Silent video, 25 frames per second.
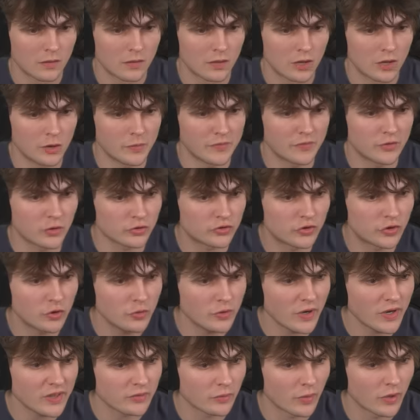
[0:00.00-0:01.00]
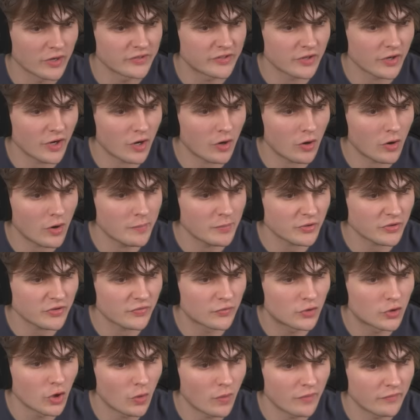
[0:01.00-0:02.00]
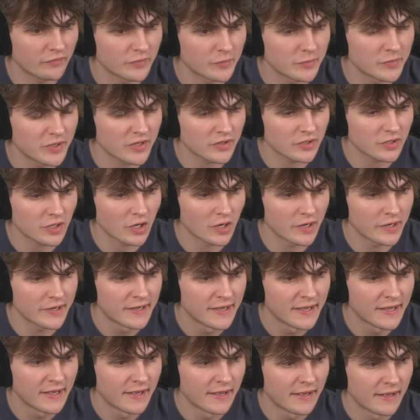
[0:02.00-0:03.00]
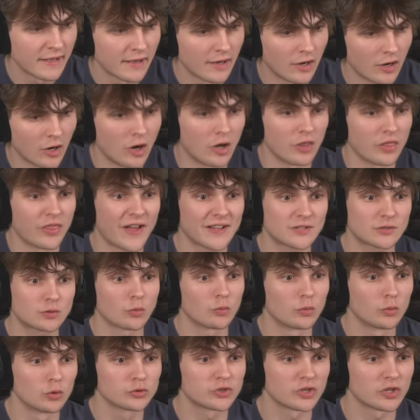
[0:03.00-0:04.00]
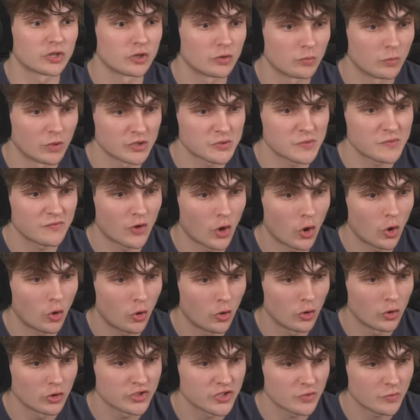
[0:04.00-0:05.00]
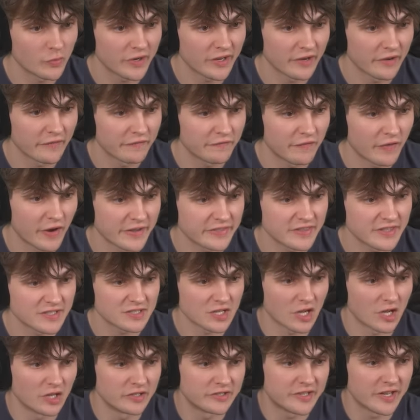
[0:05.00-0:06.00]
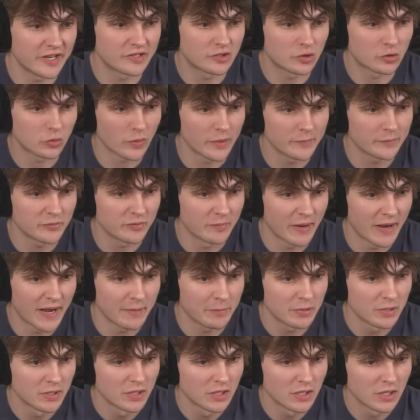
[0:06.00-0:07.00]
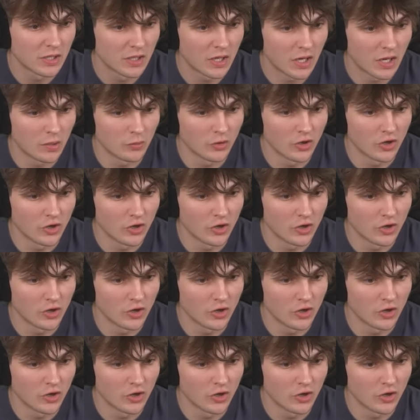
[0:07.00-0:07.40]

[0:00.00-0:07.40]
Oh, we've got two netherite. Did I? Oh, I must have got one from the other guy. Oh, that's what we're also going to do. Once we've got a horse, we're going to find this undead crypt map. I want to